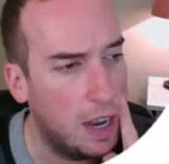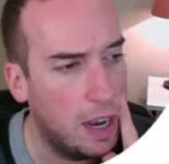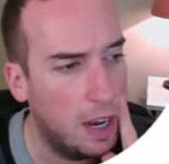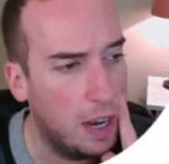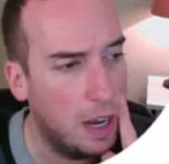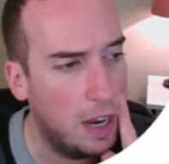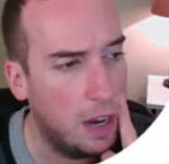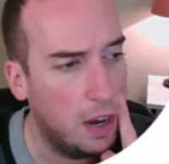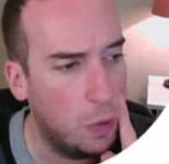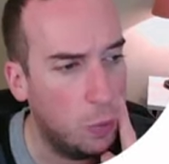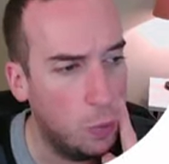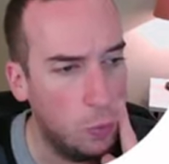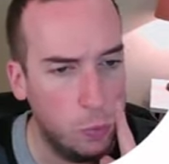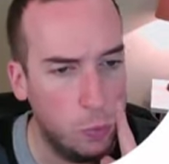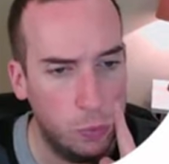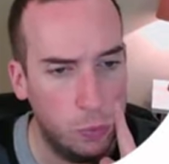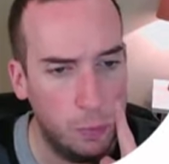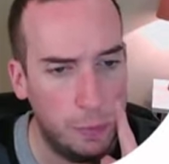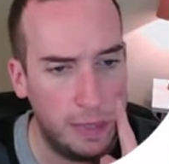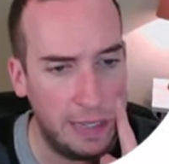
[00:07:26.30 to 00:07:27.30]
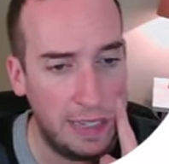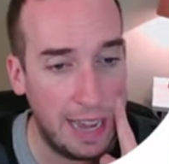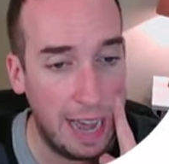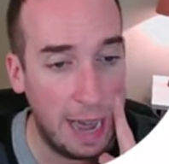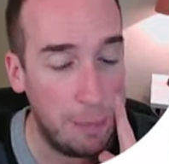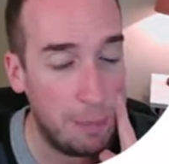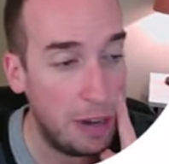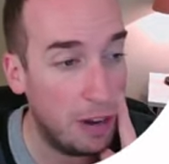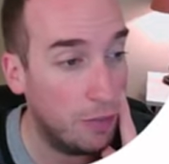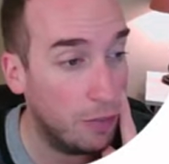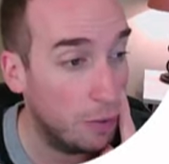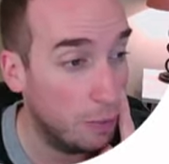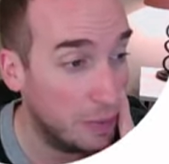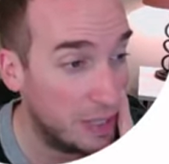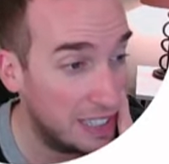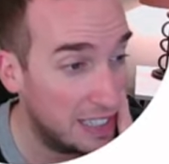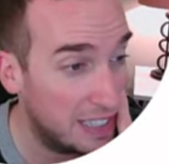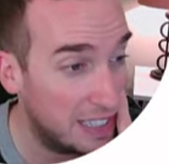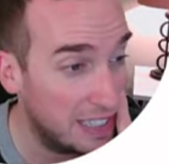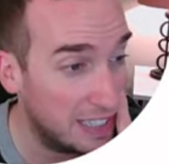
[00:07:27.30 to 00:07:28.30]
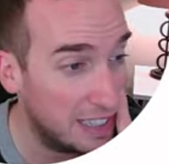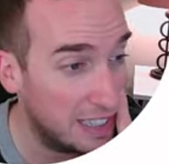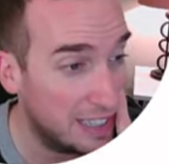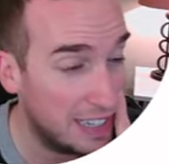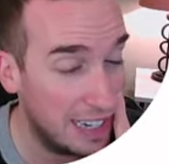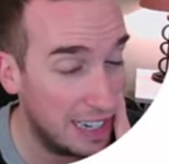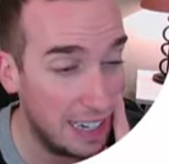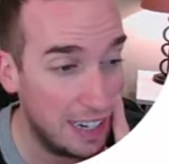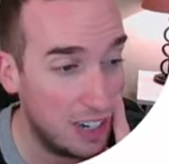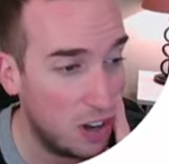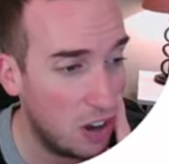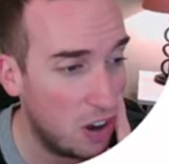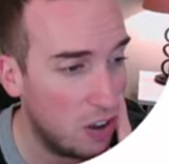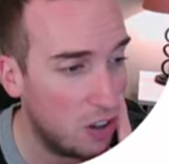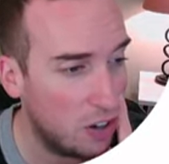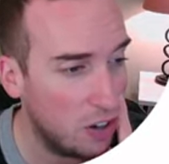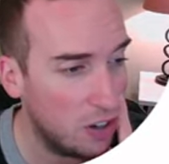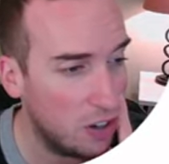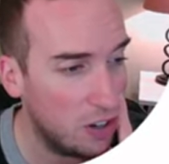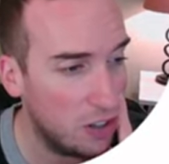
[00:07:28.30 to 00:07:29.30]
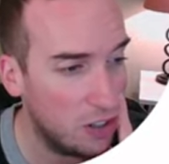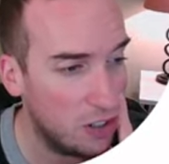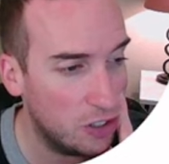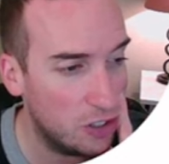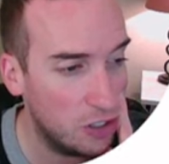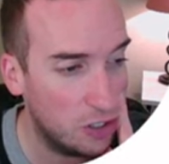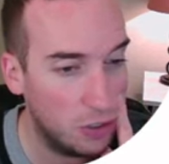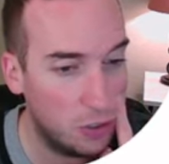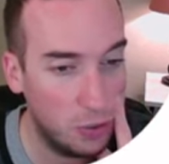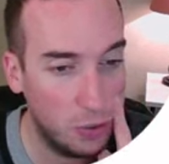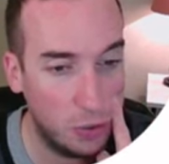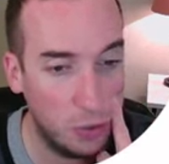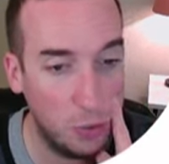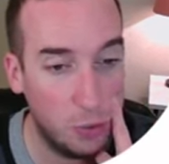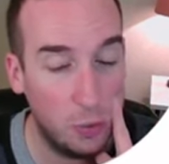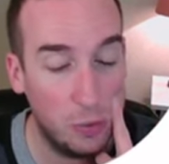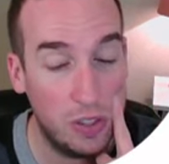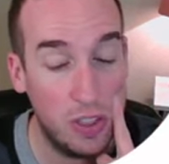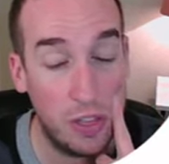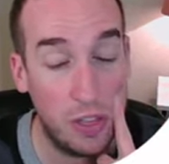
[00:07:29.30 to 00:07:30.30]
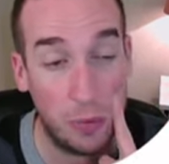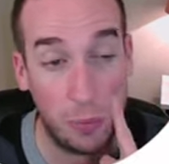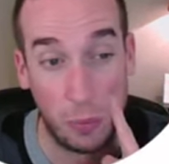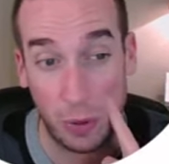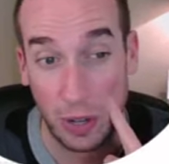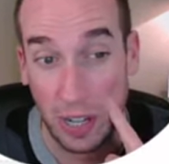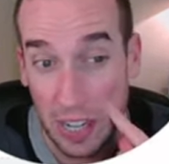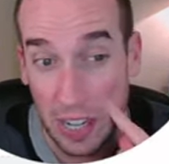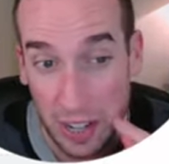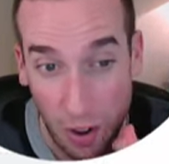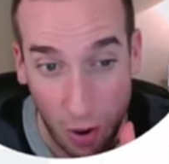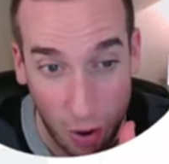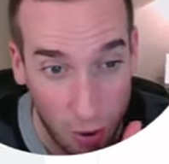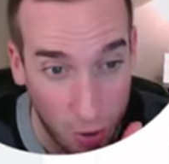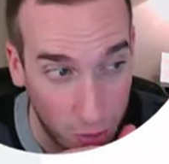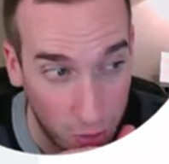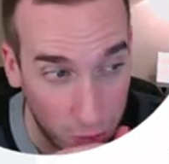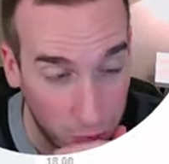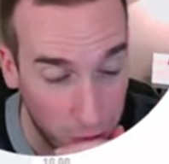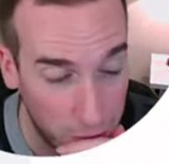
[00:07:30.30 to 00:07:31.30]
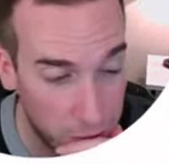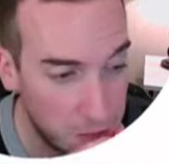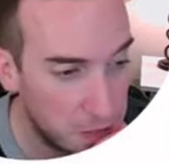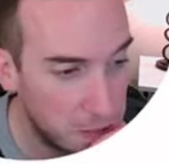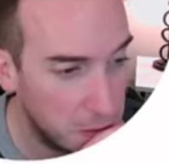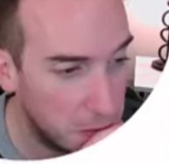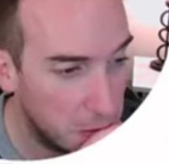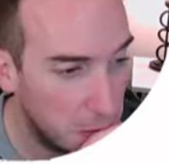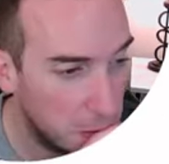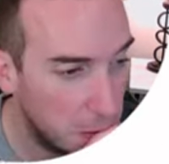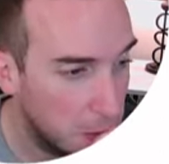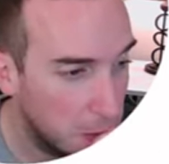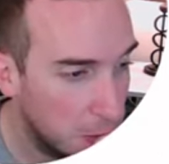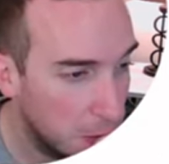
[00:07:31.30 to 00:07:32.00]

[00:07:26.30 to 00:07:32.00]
Uh, oof, big gap down from $16 to $3.